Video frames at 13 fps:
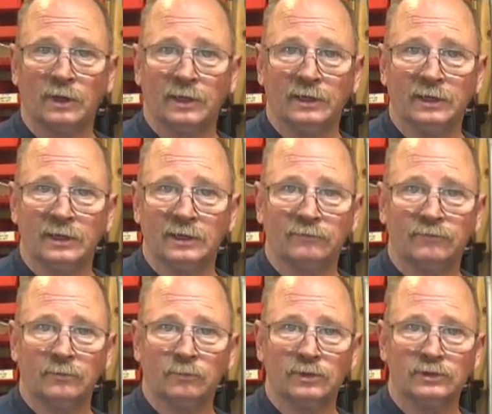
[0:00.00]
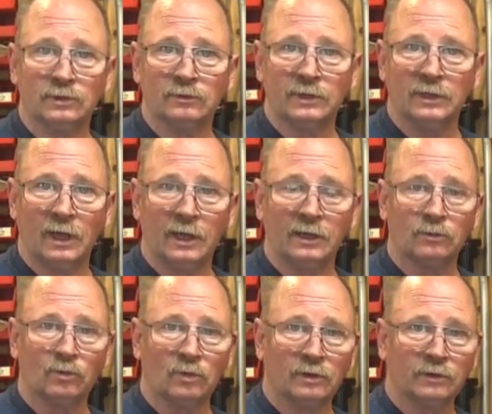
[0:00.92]
idea from Rigoni
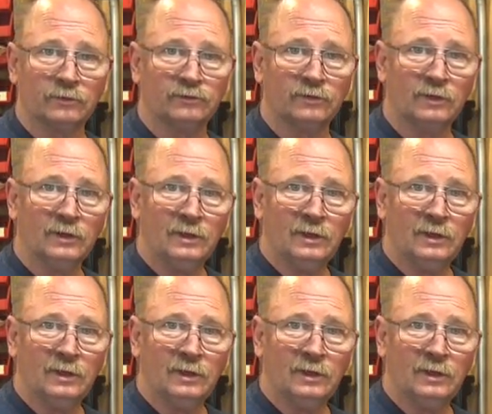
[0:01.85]
Ironworks